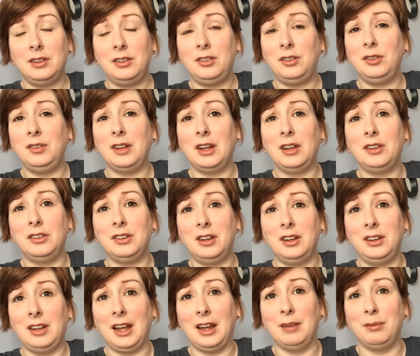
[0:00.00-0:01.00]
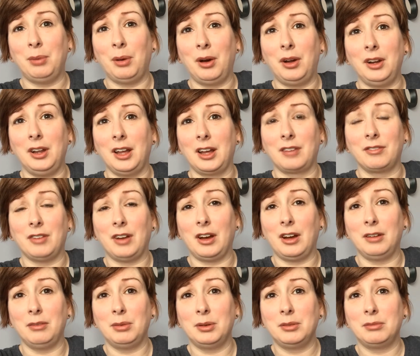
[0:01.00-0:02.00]
It's 2010 Pontiac
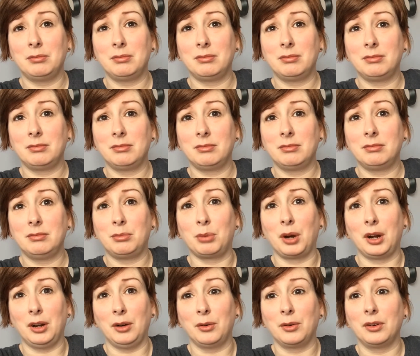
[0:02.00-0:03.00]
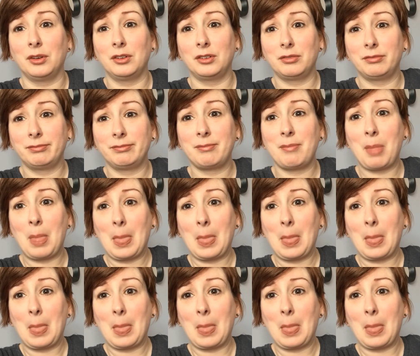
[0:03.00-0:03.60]
vibe, bright orange.